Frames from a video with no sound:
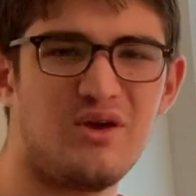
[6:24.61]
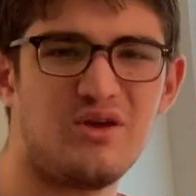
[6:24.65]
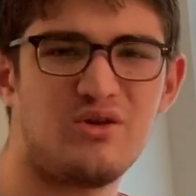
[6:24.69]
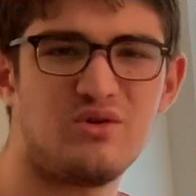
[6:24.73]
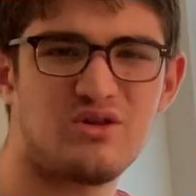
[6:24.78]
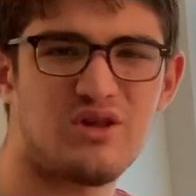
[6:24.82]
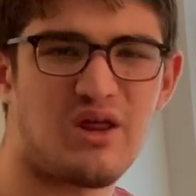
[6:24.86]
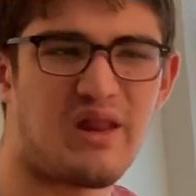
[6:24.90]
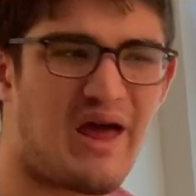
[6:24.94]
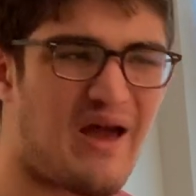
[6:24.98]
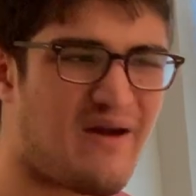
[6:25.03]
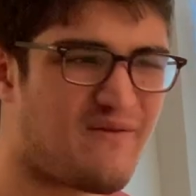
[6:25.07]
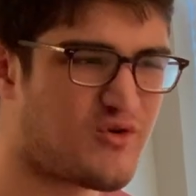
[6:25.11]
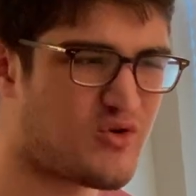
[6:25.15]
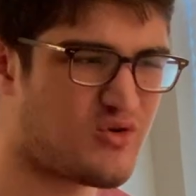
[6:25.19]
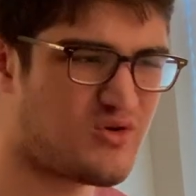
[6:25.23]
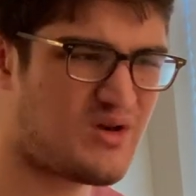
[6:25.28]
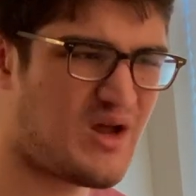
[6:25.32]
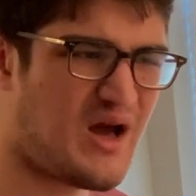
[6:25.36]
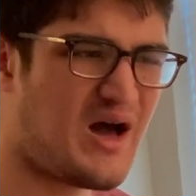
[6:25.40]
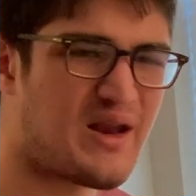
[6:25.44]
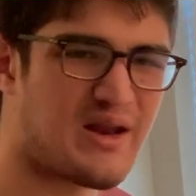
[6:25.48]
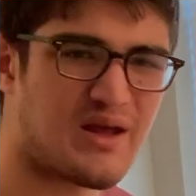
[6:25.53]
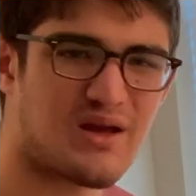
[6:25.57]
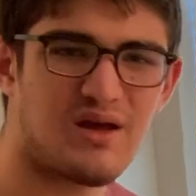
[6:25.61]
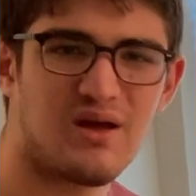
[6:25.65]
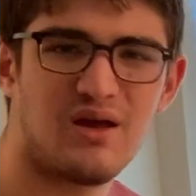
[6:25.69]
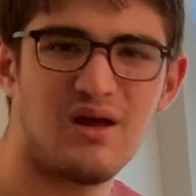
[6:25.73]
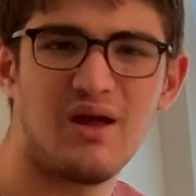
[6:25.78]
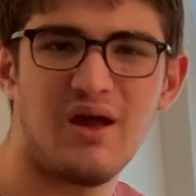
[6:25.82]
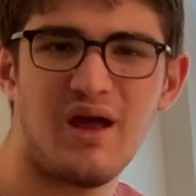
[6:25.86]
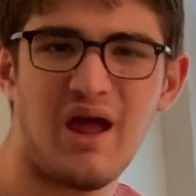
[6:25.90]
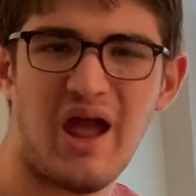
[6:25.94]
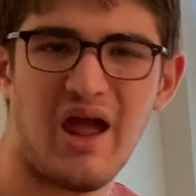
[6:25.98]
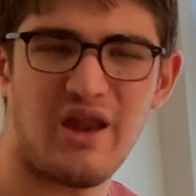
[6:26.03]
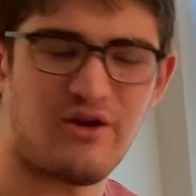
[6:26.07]
You still have your tonic
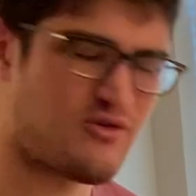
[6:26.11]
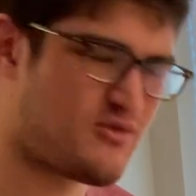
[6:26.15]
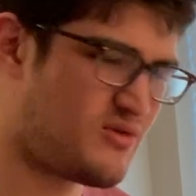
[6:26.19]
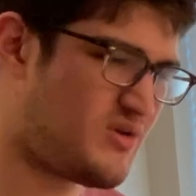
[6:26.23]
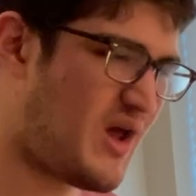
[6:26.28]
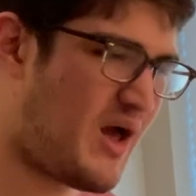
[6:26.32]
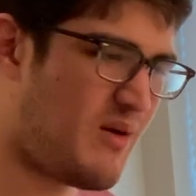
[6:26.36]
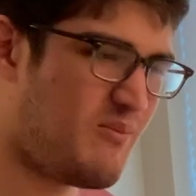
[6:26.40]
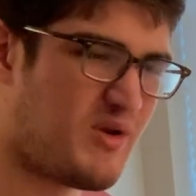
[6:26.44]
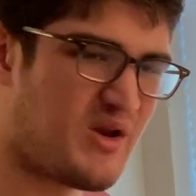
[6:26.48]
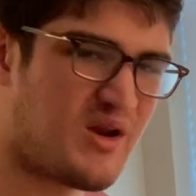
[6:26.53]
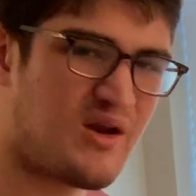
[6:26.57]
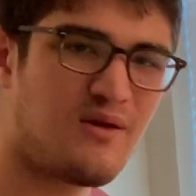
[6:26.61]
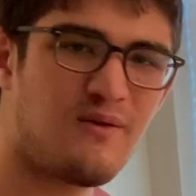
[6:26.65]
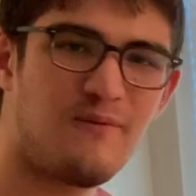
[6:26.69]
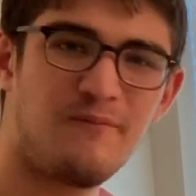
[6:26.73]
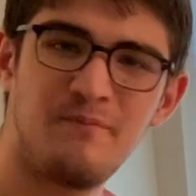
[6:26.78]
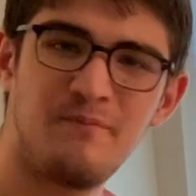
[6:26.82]
and your dominant.